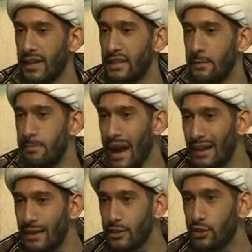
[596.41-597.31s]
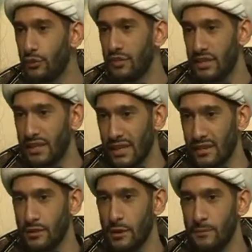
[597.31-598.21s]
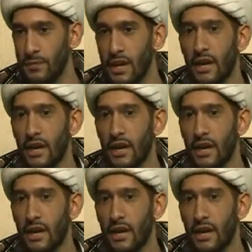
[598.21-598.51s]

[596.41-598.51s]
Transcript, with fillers: in the balance of this system,